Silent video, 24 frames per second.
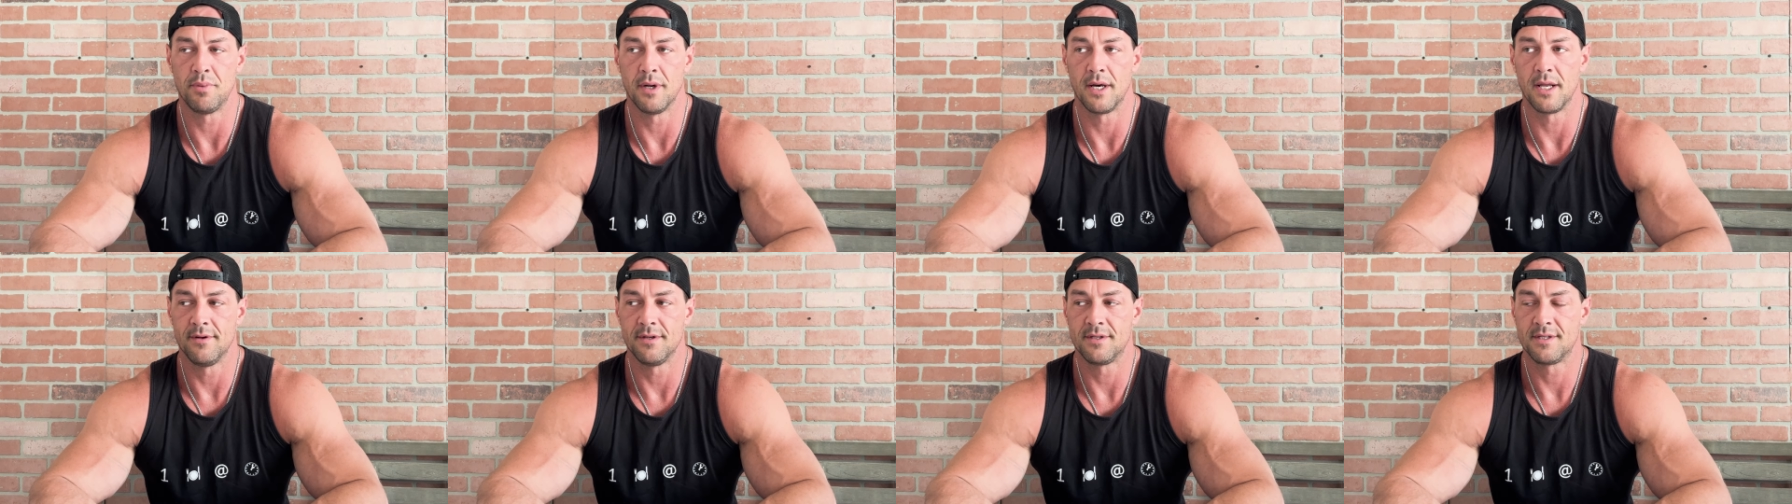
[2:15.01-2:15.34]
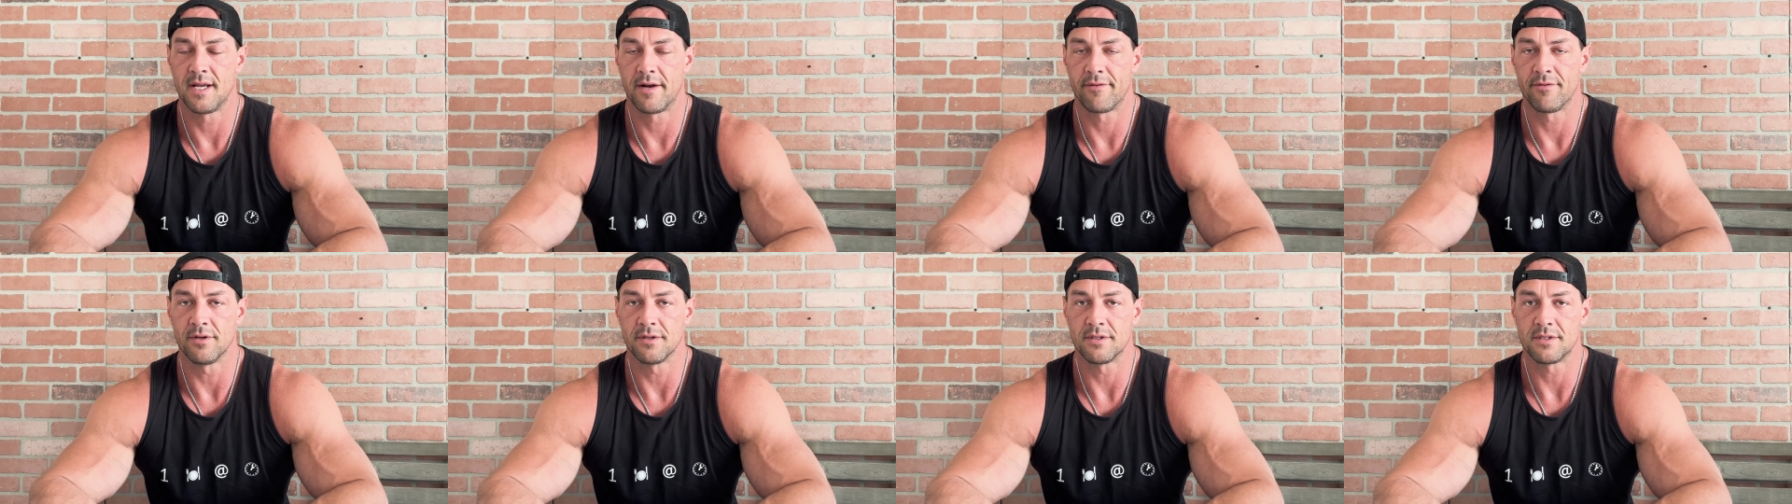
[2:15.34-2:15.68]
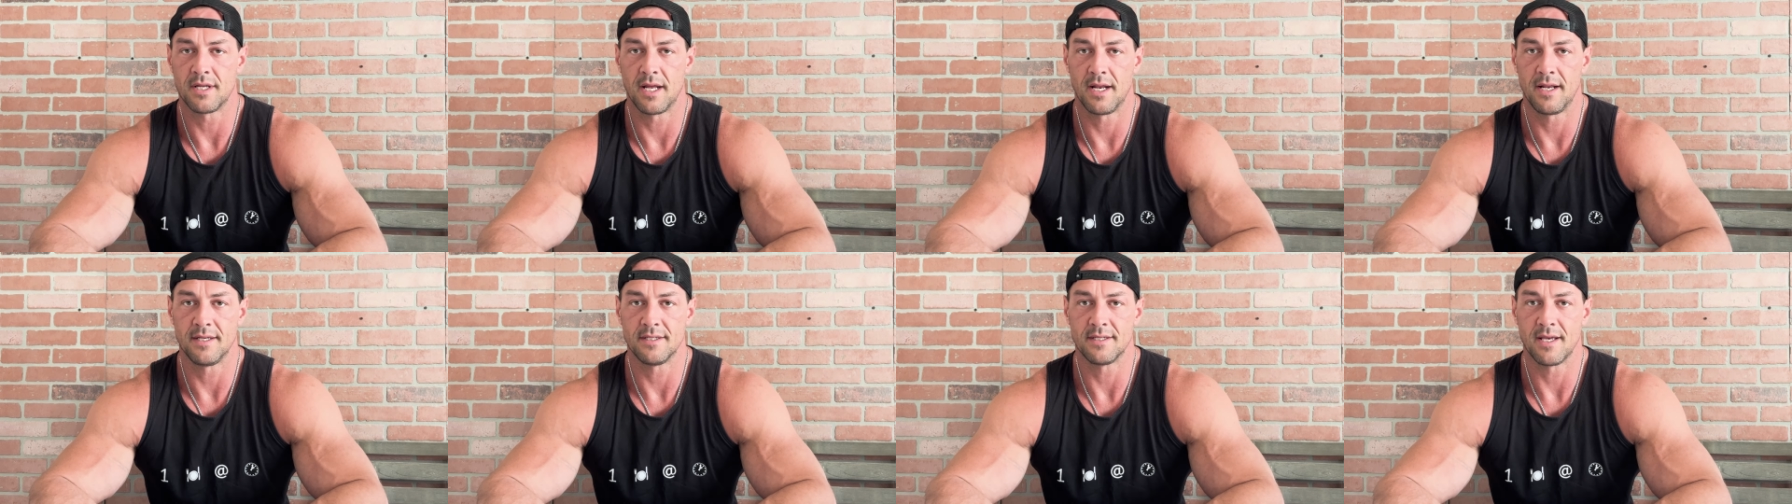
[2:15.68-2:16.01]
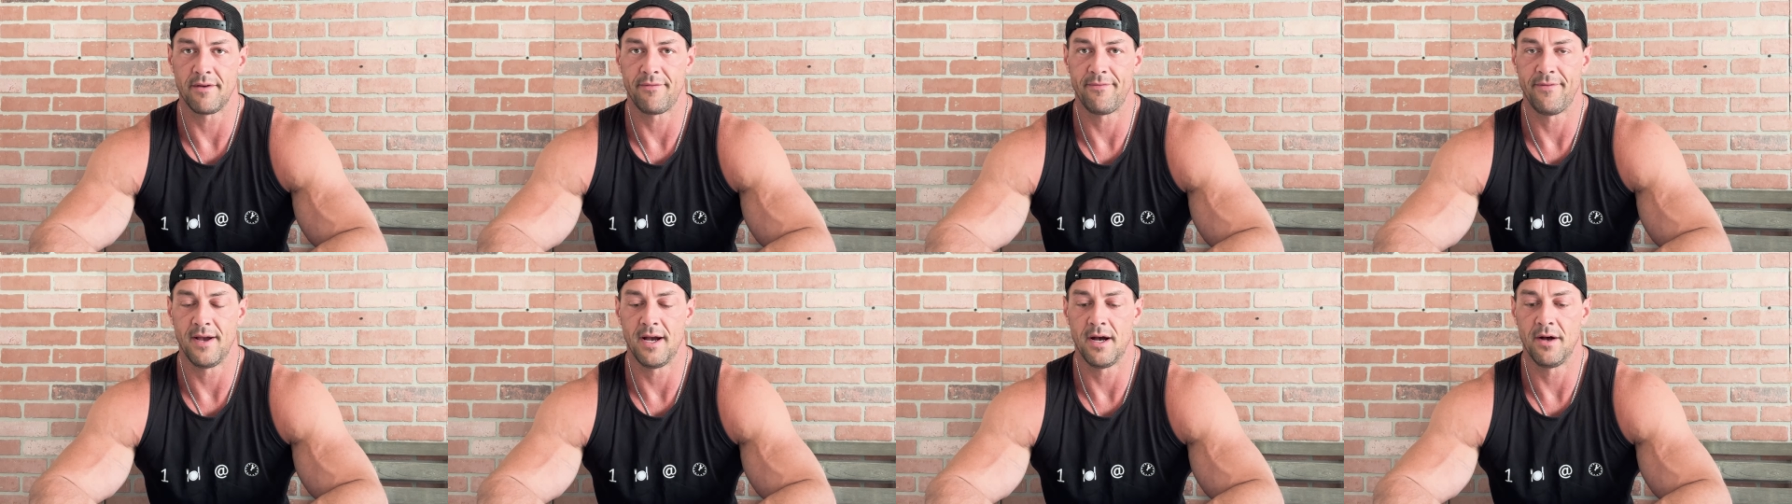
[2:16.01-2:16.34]
but several studies
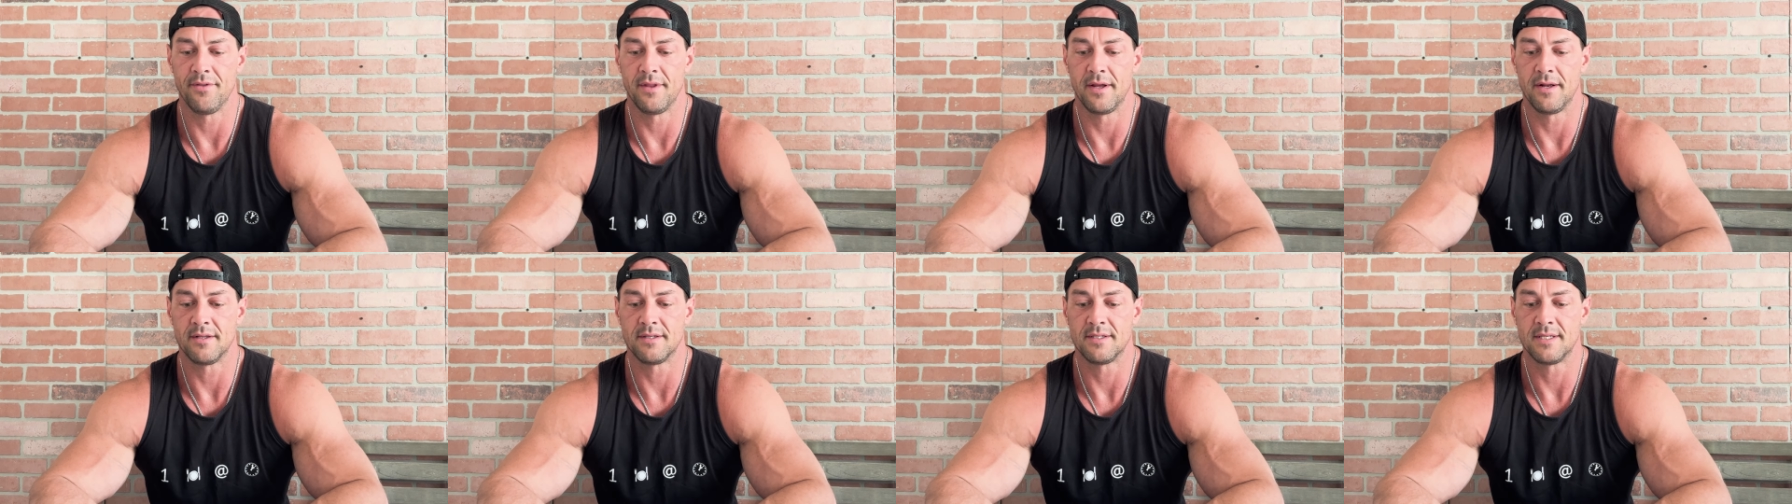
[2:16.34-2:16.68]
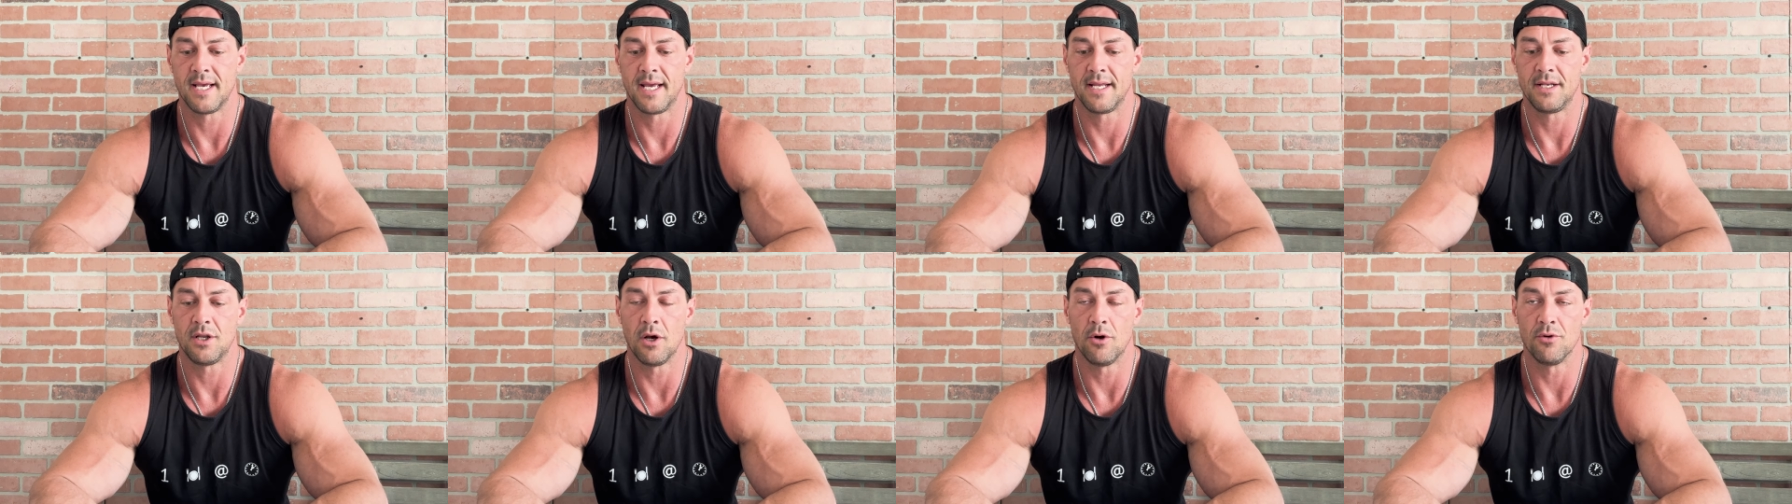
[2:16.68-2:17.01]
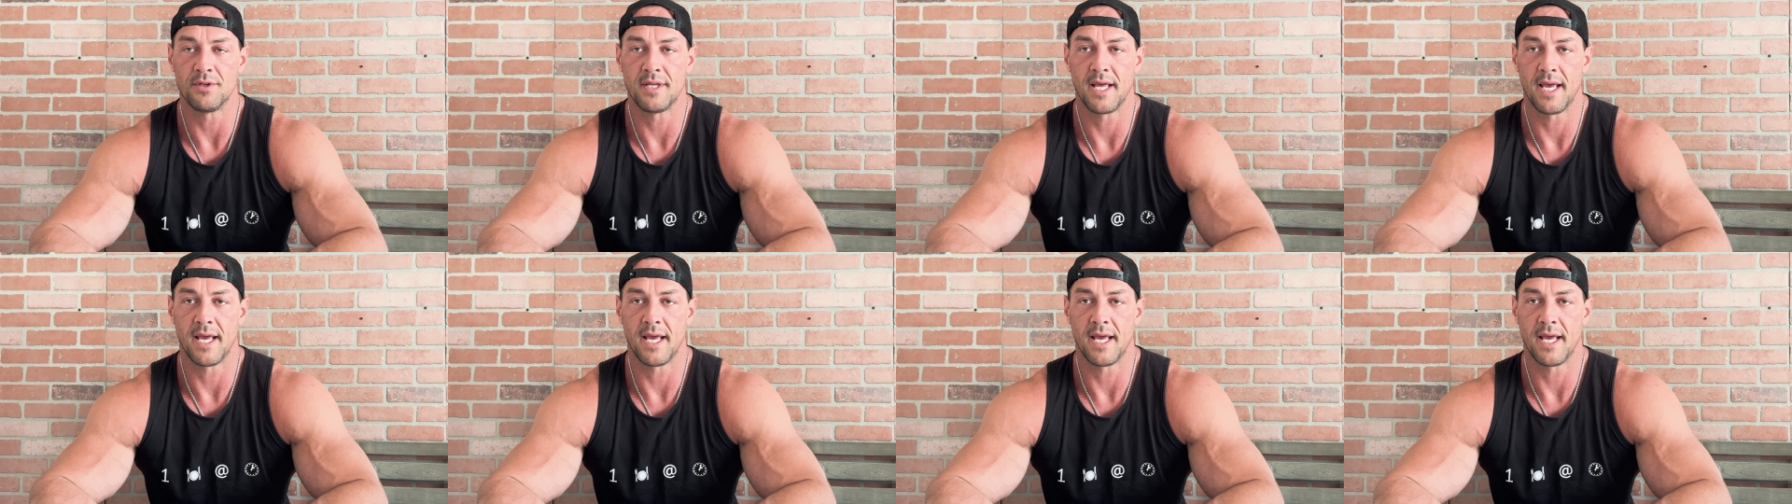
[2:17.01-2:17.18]
I found, they'd say don't